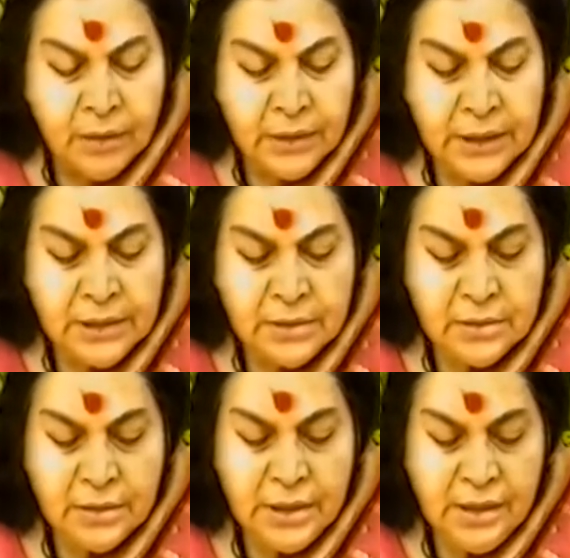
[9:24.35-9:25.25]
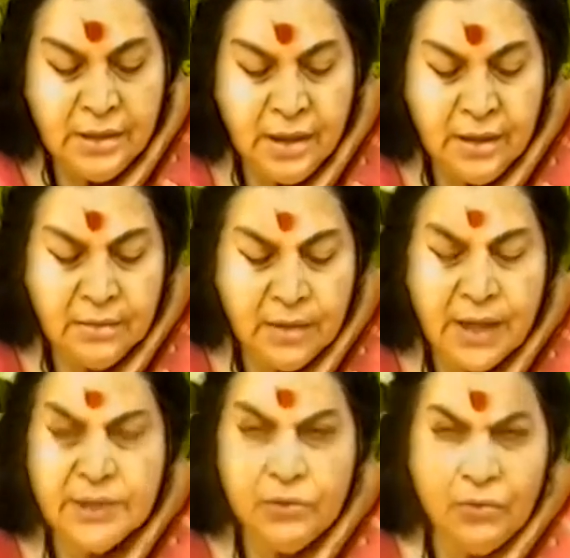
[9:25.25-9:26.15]
This ether,
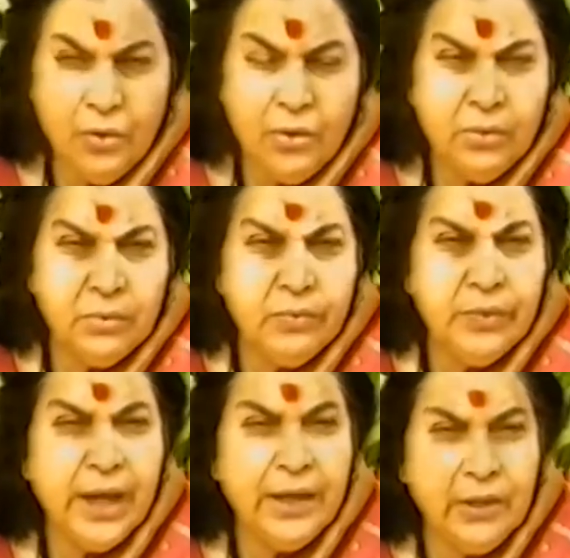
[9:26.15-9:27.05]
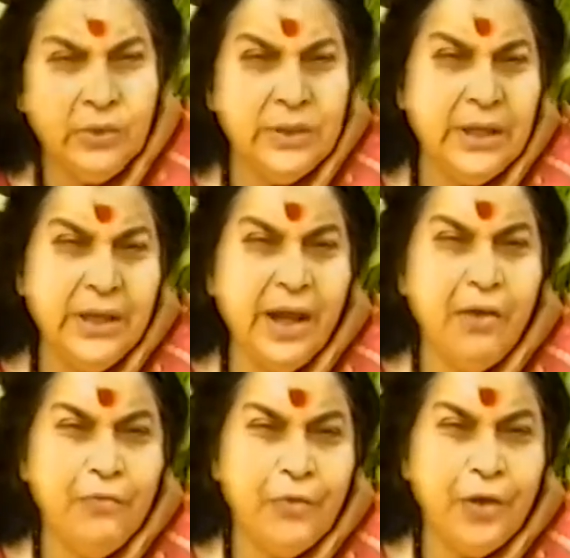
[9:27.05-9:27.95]
as you know, we are using
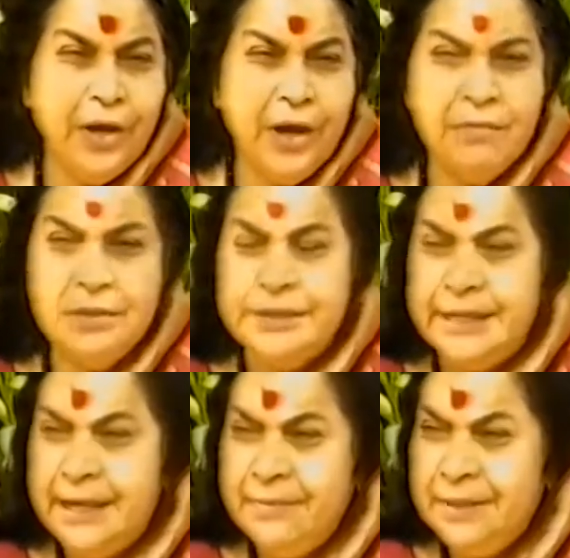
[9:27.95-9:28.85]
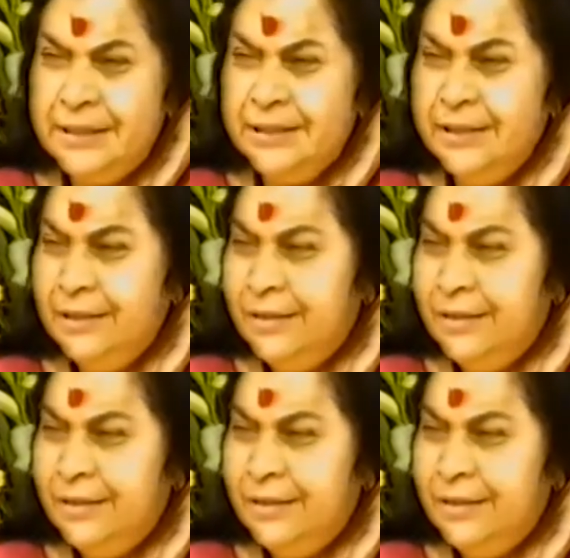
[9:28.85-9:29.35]
now for our television,